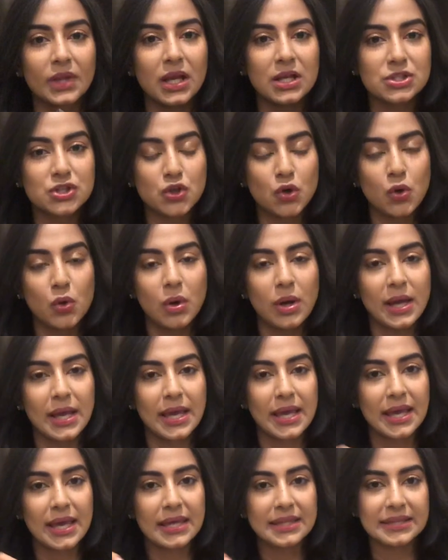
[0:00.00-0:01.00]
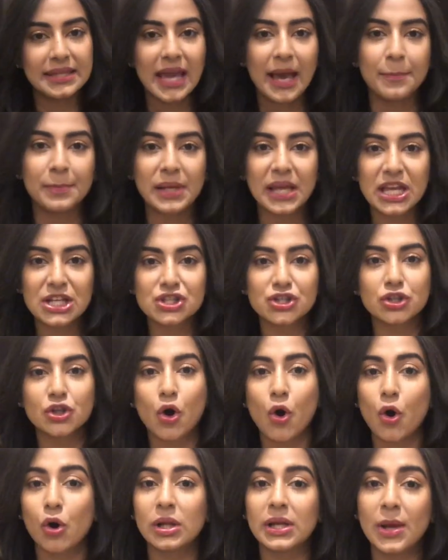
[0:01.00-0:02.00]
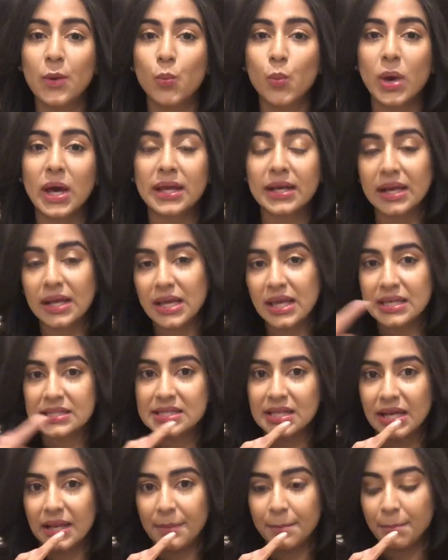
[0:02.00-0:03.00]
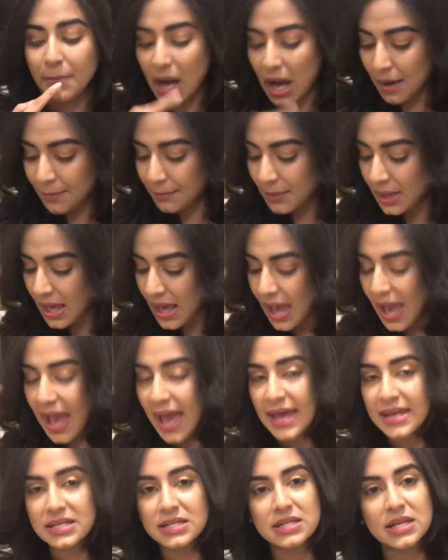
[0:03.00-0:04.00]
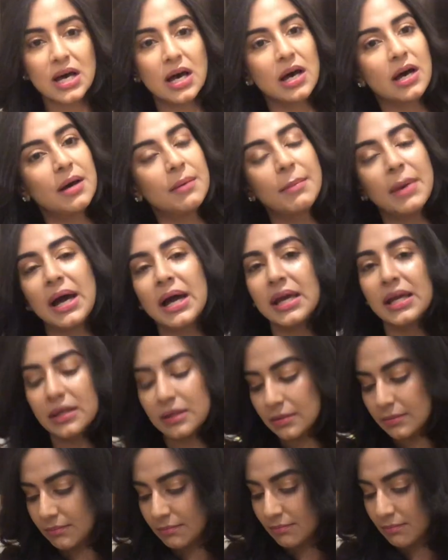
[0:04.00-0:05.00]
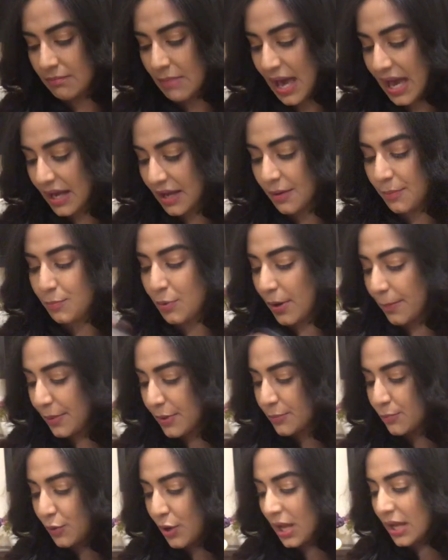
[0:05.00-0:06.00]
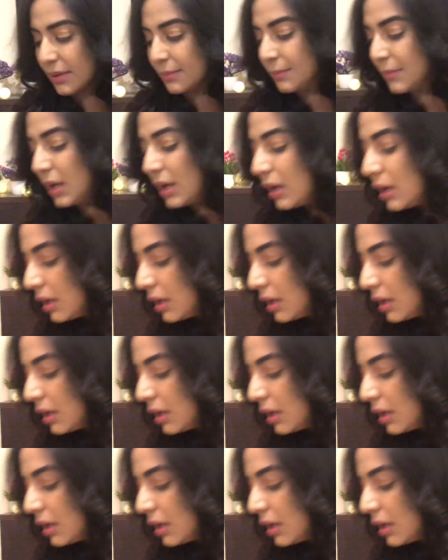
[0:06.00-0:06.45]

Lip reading: So in the application, all I'm wearing is a lip balm and my MAC Prep and Prime.